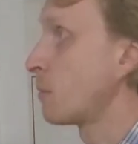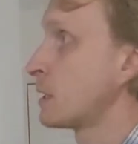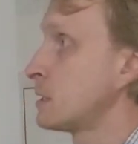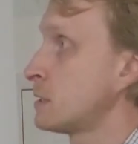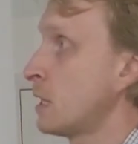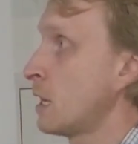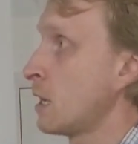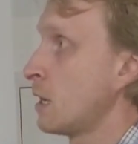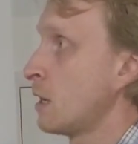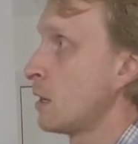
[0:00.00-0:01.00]
I'm gonna
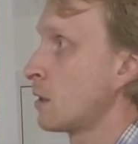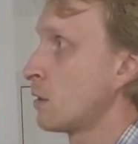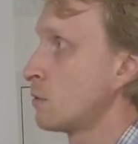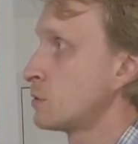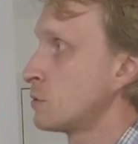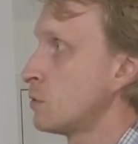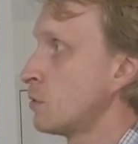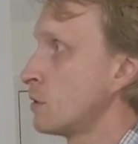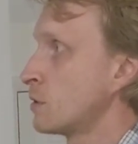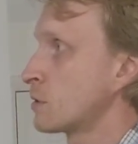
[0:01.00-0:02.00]
say, go to
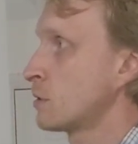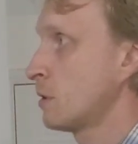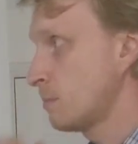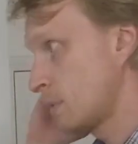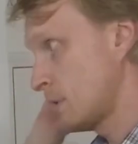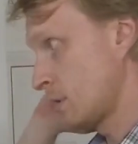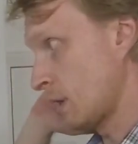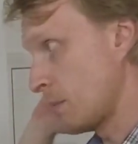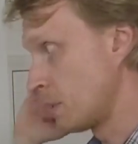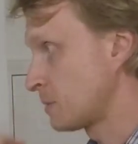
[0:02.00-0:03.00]
google.com,
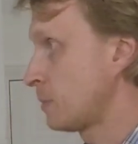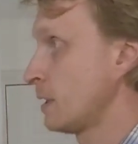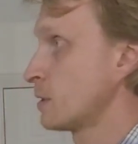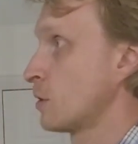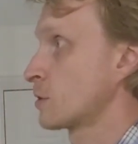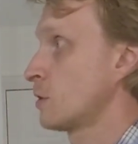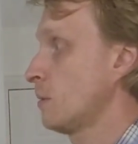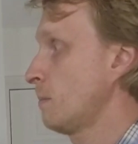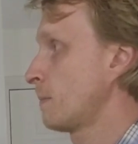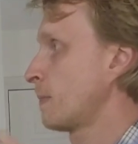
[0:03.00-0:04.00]
I
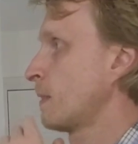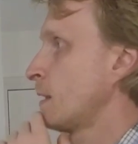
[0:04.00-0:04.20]
misspelled.com.